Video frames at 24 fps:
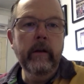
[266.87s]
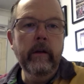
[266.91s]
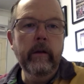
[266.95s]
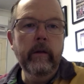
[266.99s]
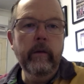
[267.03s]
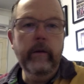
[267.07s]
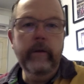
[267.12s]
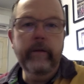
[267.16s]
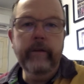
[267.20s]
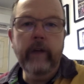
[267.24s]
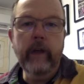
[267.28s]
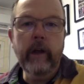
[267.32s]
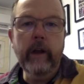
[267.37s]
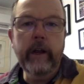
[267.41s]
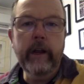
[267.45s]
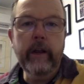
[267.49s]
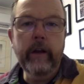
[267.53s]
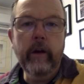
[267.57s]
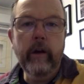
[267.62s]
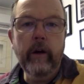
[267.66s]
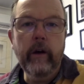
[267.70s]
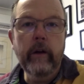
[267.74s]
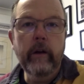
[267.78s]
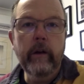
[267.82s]
We've only
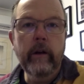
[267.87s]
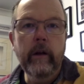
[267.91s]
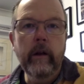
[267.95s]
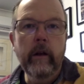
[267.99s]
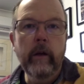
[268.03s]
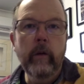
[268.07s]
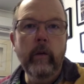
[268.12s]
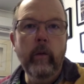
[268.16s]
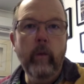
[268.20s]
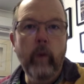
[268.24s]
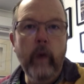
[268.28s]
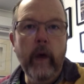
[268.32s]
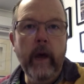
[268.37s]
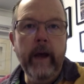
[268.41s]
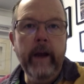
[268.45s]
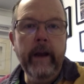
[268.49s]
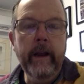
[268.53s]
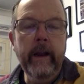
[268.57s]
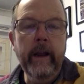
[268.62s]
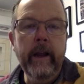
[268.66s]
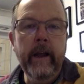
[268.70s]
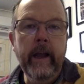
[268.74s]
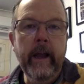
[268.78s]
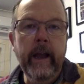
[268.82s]
got
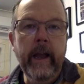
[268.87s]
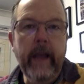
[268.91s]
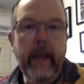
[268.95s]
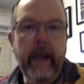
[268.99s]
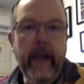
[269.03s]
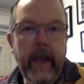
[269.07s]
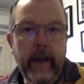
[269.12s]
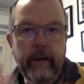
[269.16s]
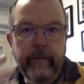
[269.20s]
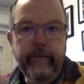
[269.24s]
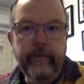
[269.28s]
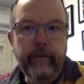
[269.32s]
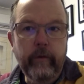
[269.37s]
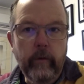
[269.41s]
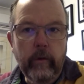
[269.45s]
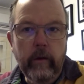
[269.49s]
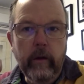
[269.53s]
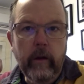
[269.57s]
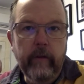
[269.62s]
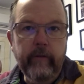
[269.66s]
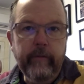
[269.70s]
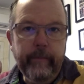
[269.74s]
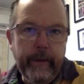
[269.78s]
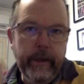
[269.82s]
one handful
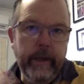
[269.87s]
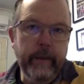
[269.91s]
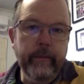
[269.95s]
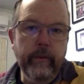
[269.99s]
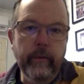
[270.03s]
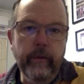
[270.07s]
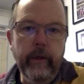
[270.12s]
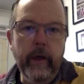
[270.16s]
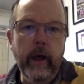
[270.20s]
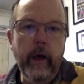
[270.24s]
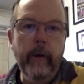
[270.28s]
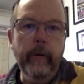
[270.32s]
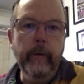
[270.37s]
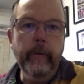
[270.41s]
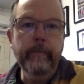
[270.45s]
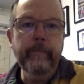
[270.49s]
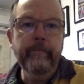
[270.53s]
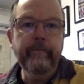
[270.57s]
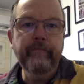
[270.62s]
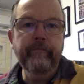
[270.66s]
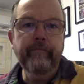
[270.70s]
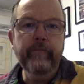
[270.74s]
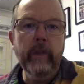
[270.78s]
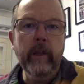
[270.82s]
of people, though,
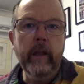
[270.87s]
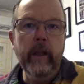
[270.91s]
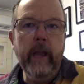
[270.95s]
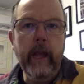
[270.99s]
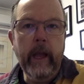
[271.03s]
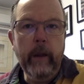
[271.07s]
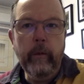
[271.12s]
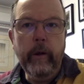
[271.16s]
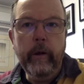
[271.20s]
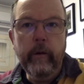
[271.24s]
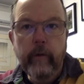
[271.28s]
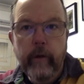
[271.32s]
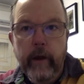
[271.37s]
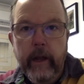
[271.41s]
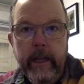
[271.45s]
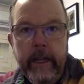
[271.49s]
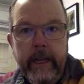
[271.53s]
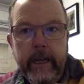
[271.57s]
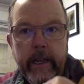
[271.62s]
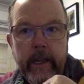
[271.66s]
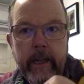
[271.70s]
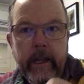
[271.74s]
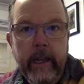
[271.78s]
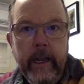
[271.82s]
and we really
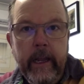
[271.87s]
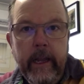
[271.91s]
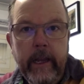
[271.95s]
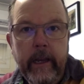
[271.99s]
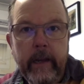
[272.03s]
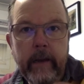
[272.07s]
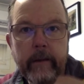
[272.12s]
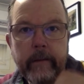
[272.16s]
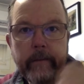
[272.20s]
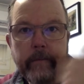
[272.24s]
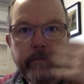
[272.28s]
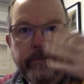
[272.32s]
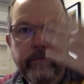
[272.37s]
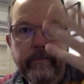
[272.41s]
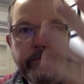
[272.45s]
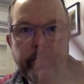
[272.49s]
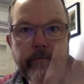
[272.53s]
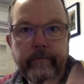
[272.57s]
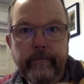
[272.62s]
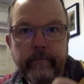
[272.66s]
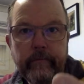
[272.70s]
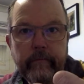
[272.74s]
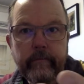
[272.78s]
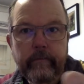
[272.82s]
need
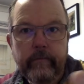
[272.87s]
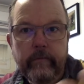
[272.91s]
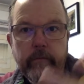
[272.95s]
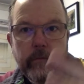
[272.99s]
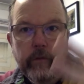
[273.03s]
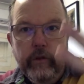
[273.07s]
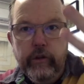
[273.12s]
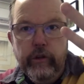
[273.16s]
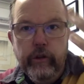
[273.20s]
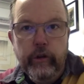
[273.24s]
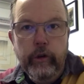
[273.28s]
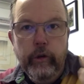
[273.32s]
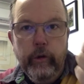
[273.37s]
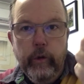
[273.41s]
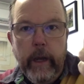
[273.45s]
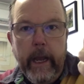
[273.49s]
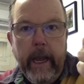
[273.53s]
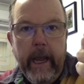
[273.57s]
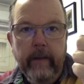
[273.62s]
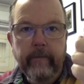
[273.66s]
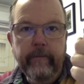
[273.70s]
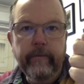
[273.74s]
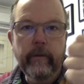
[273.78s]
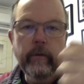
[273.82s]
two
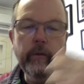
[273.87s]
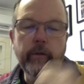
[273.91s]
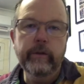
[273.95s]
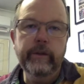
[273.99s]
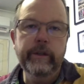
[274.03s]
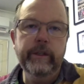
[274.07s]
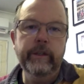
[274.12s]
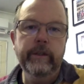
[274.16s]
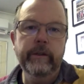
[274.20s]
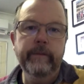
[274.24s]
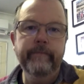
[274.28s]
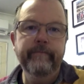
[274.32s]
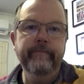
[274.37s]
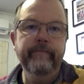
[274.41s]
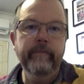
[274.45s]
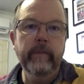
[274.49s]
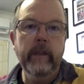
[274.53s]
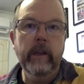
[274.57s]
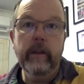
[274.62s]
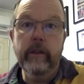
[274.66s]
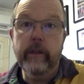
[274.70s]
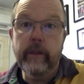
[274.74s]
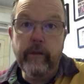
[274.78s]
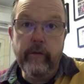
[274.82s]
handfuls.
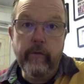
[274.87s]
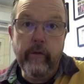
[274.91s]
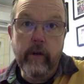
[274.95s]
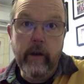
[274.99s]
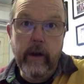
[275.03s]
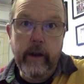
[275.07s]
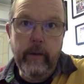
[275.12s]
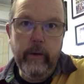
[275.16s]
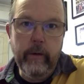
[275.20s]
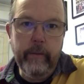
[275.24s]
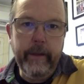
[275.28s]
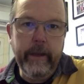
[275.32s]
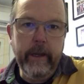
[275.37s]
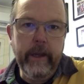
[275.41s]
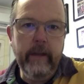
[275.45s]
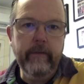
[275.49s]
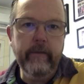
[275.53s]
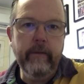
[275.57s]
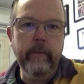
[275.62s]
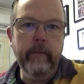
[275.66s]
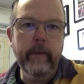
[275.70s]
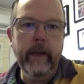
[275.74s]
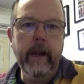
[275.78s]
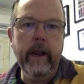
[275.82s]
Three would be
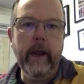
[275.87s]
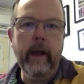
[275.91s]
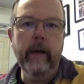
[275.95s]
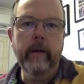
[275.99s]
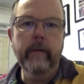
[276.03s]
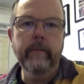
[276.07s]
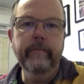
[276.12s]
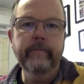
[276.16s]
even better.